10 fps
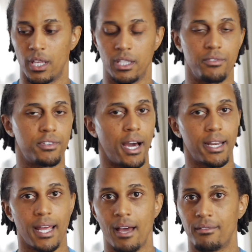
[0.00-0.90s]
you've got
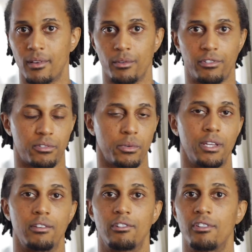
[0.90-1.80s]
to have those
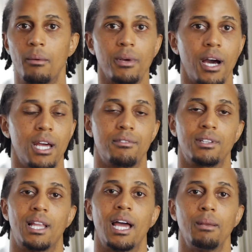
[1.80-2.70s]
three in some kind of
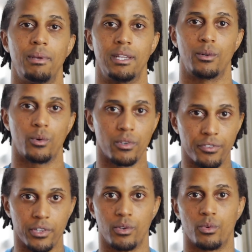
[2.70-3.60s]
alignment in order
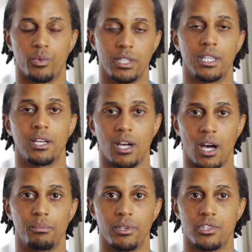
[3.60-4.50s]
for you to really
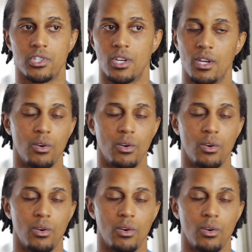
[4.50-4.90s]
accomplish